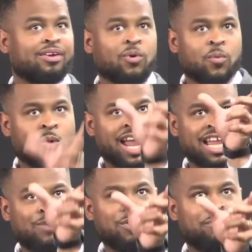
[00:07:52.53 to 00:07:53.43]
where he
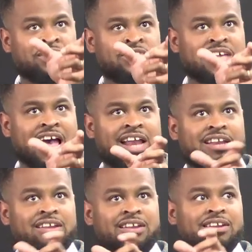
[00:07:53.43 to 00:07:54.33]
would be sat,
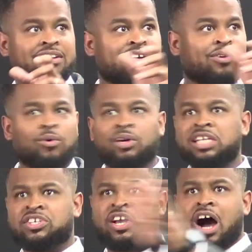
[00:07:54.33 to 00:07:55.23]
all
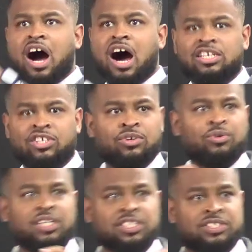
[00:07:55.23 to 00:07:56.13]
his guards and
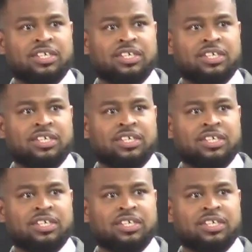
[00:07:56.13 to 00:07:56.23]
all his